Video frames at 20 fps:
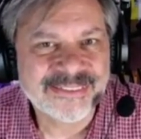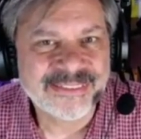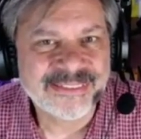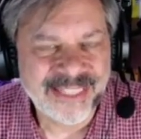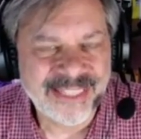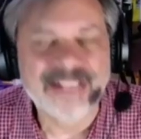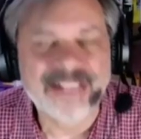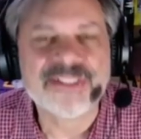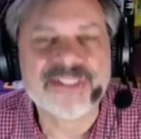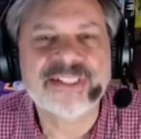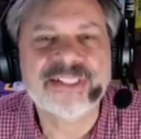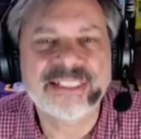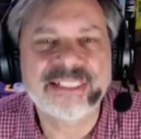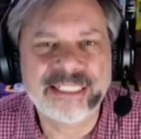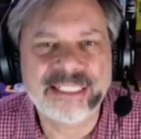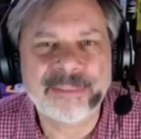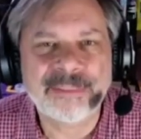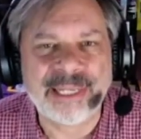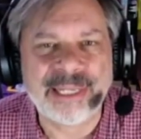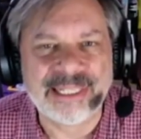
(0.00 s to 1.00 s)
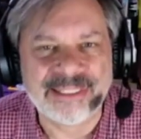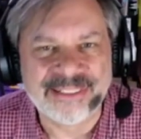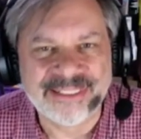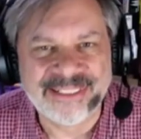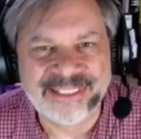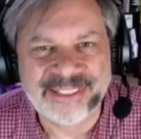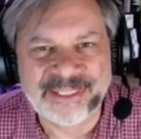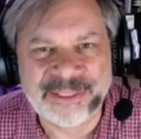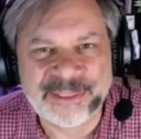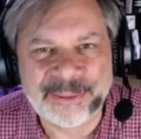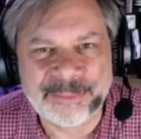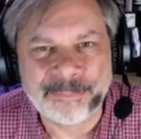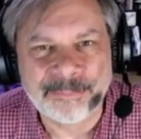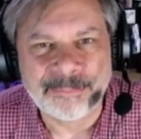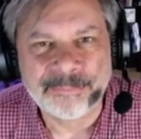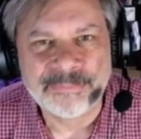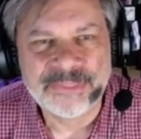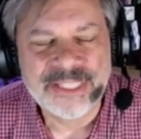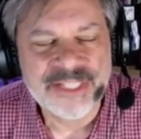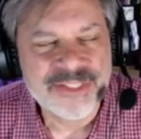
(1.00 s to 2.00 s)
Yes, Illumat,
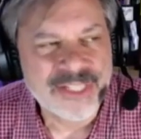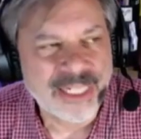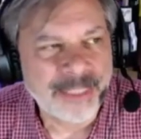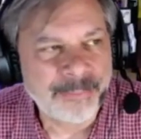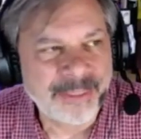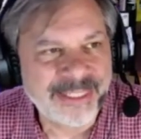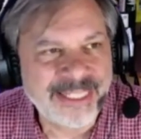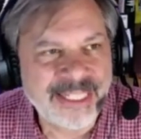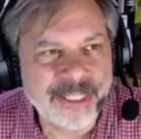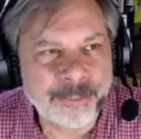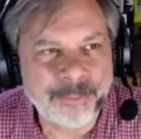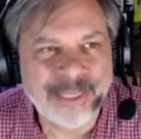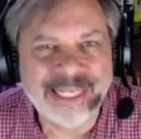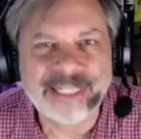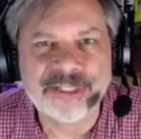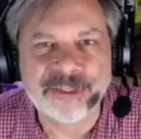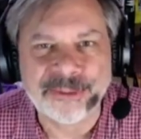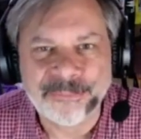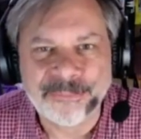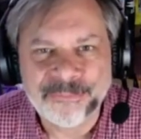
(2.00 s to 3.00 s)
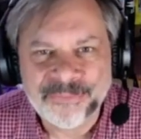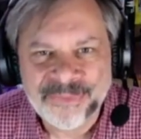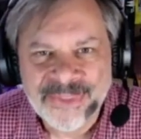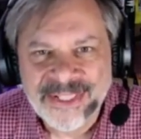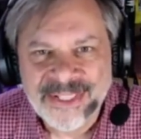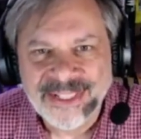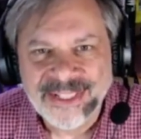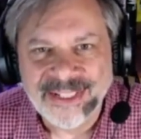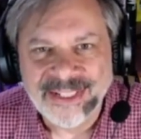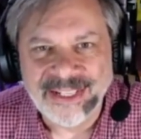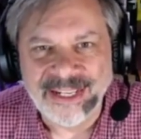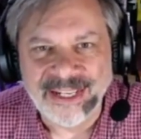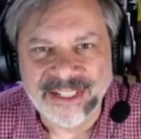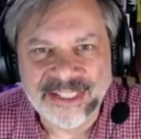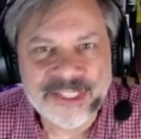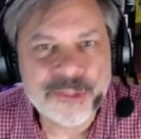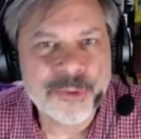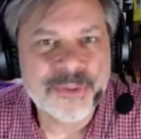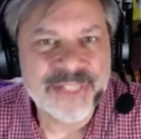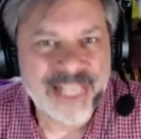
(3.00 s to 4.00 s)
designed by Keith Baker.
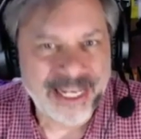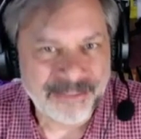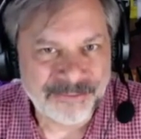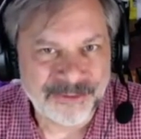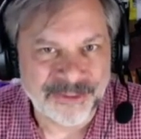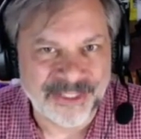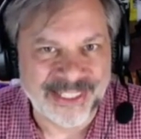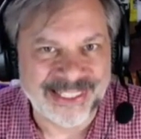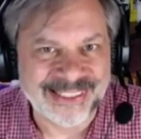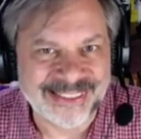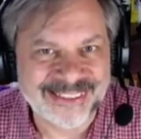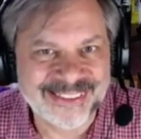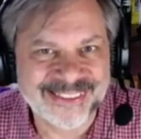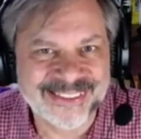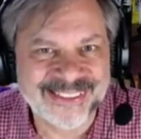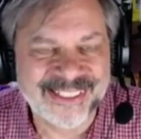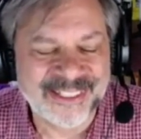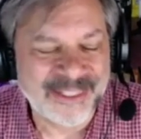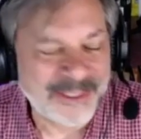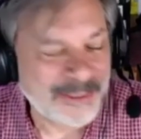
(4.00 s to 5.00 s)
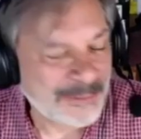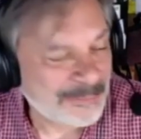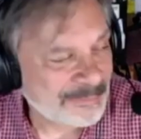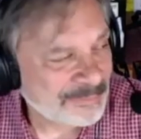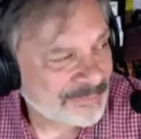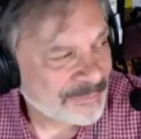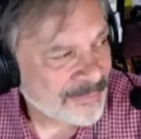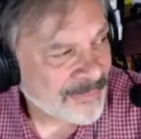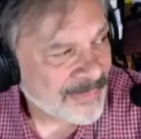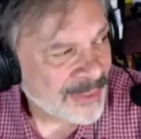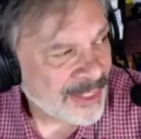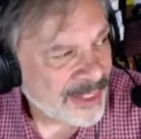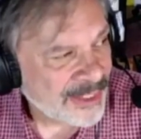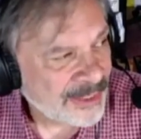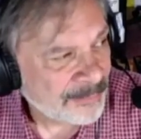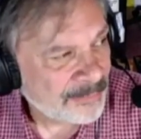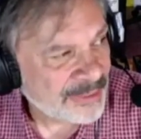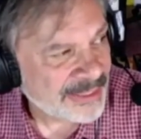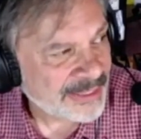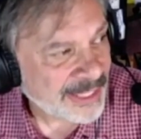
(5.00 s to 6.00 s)
This was after that.
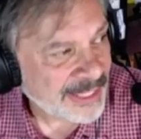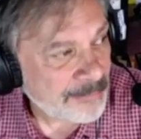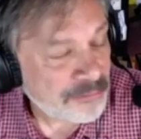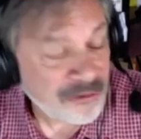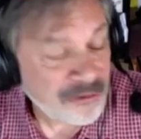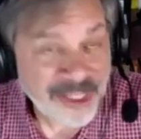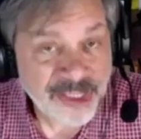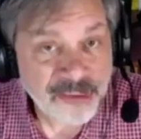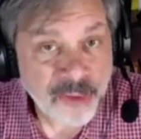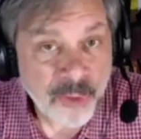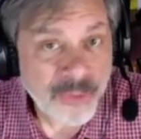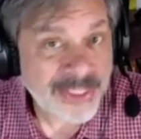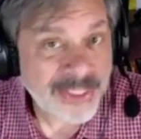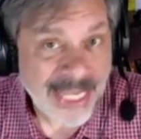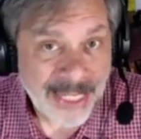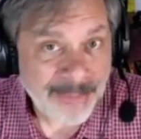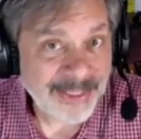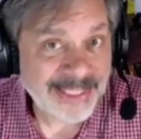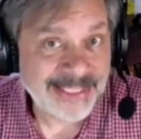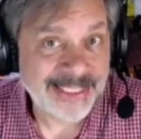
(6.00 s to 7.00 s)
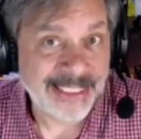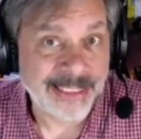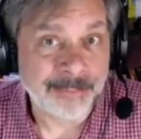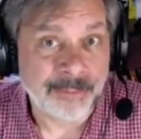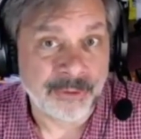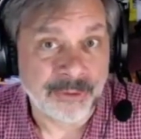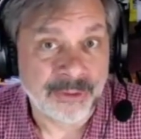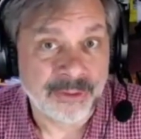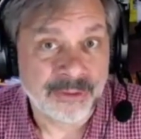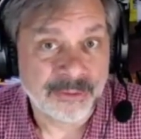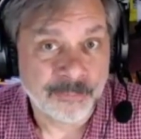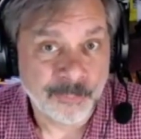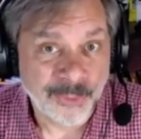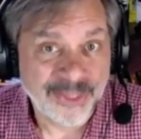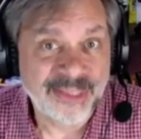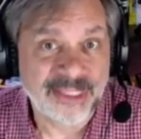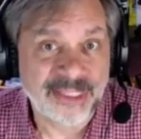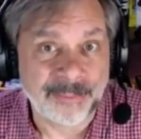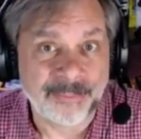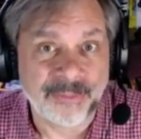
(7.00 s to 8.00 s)
But they bring their own gaming table
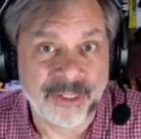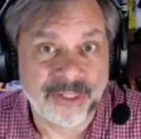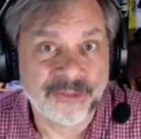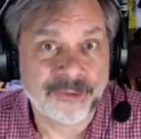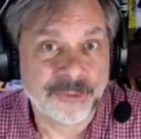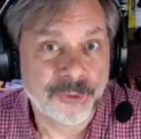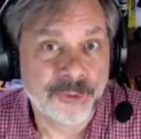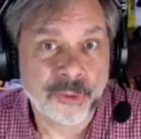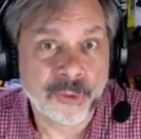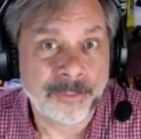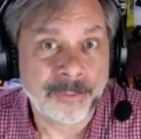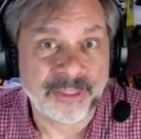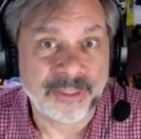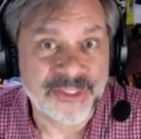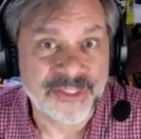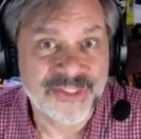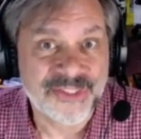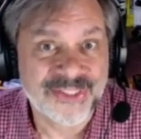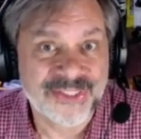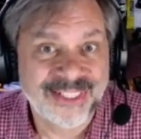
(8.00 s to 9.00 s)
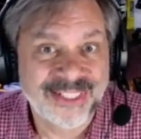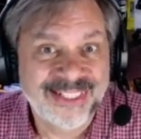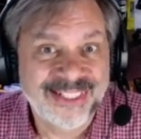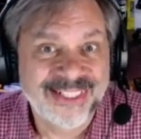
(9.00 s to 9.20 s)
with them on the tour bus.